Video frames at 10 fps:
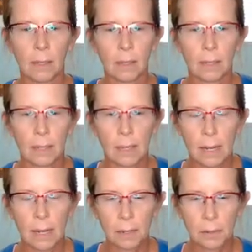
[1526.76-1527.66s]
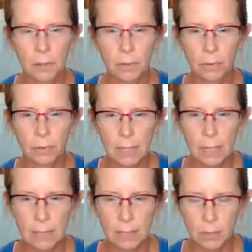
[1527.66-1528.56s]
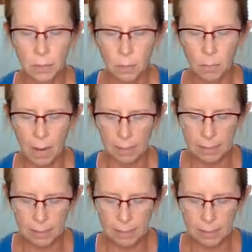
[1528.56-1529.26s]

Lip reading: And I honor you for attending to your practice